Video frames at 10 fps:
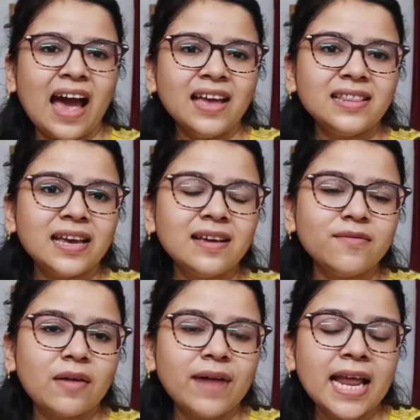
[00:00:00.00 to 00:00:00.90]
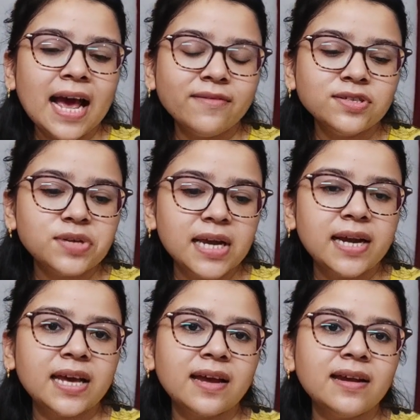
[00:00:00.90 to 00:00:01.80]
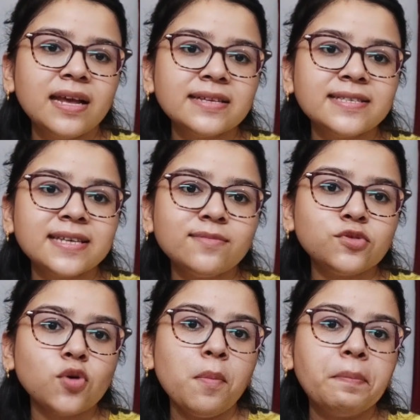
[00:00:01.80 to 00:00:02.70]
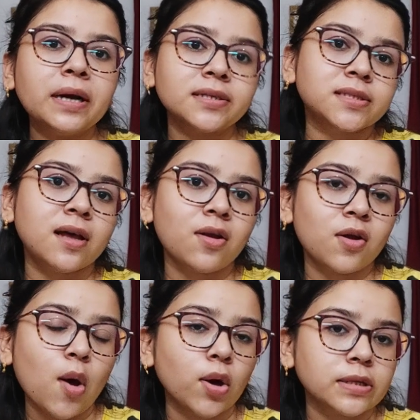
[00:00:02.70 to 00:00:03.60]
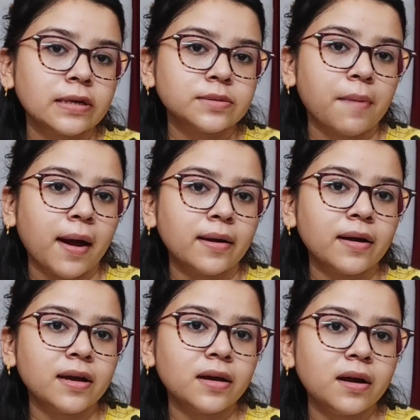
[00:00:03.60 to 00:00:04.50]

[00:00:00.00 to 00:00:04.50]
I think while I was reading it, it seemed so personal on author's part.